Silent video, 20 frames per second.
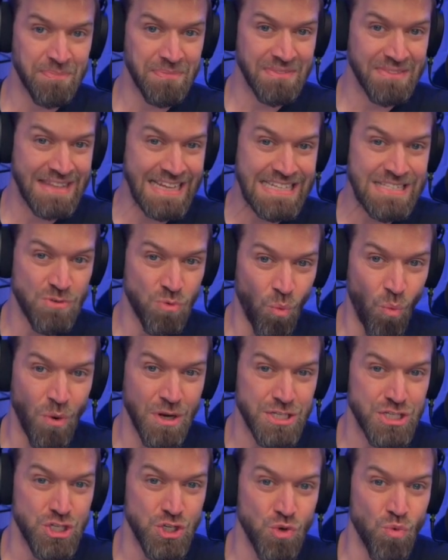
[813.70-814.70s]
That's
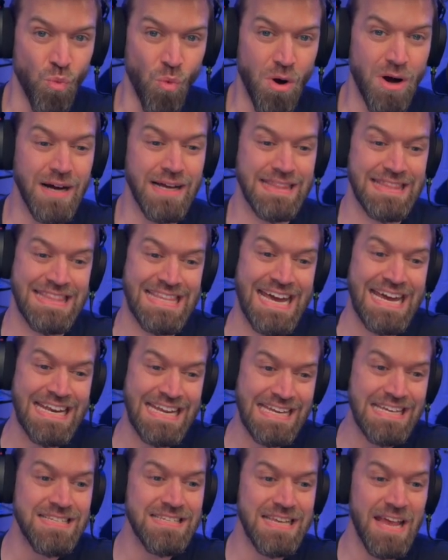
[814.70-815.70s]
what you want.
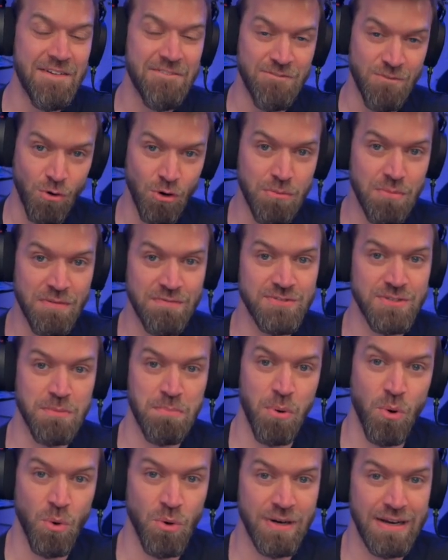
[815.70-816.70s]
That is a form of
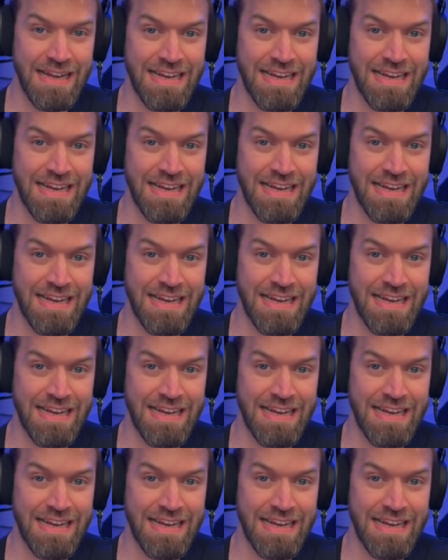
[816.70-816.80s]
support,